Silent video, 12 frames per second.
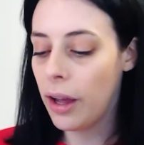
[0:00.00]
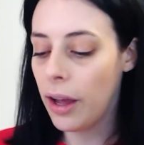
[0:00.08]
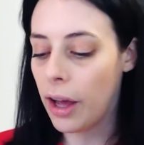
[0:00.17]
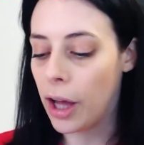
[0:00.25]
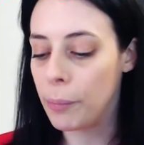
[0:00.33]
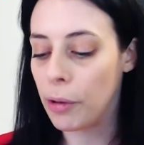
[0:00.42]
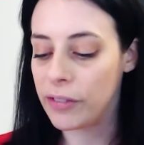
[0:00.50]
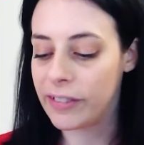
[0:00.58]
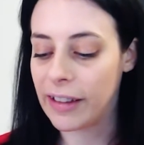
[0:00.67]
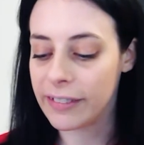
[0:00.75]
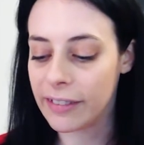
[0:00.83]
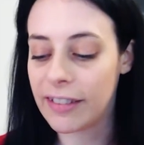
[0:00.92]
Obviously,
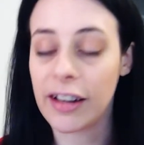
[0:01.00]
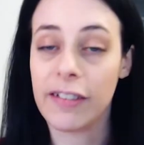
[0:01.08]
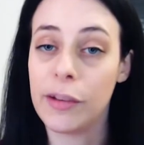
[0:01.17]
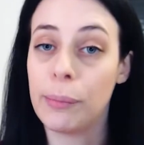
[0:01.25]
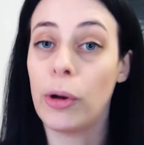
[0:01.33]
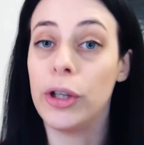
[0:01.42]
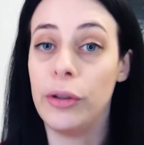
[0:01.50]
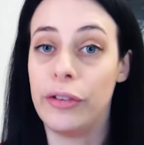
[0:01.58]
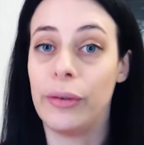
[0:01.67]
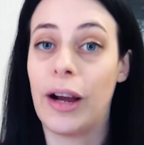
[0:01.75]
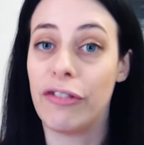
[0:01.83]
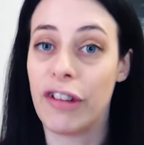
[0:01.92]
as I said, at this point you
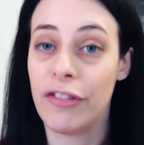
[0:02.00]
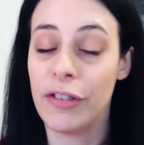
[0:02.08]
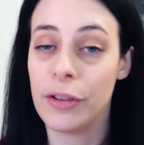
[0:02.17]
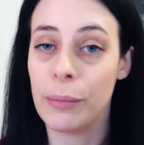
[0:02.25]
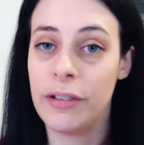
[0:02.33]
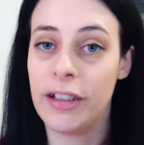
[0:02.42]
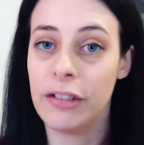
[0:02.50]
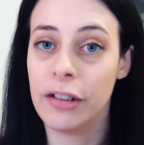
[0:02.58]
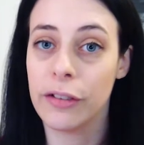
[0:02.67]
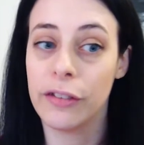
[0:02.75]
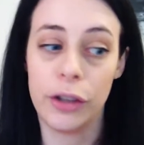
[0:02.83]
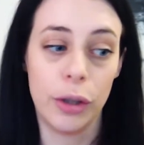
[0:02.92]
still have reference
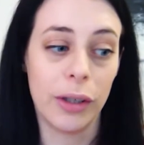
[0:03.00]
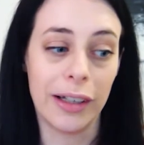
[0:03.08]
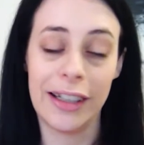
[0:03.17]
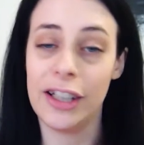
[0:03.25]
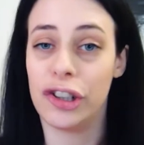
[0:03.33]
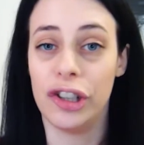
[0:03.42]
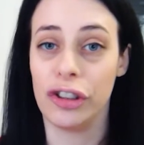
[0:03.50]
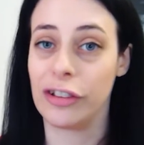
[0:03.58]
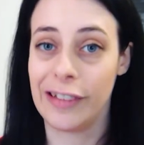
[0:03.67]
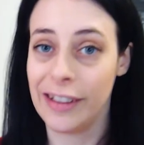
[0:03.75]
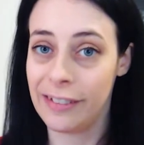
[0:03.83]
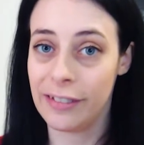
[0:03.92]
material, so you can literally just
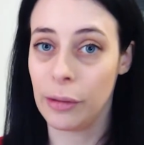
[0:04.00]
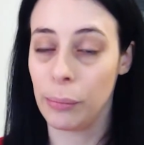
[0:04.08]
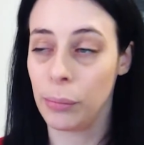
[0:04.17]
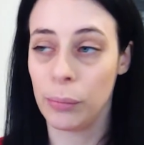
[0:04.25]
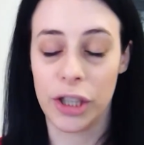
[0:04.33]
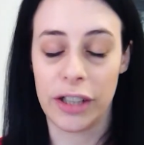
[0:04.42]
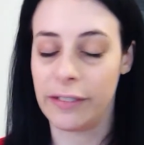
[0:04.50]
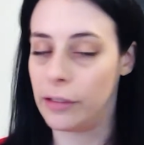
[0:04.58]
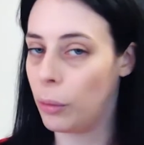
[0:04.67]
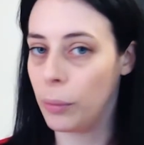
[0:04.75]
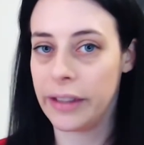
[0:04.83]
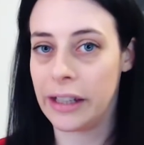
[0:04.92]
list them, which is
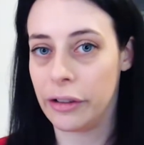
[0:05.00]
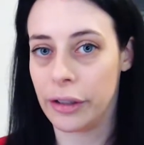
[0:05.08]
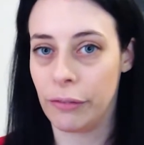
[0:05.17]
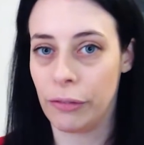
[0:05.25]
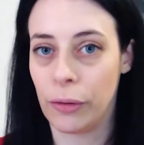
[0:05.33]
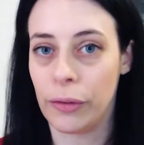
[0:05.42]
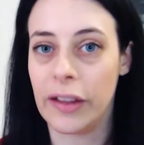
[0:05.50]
not what they're looking for.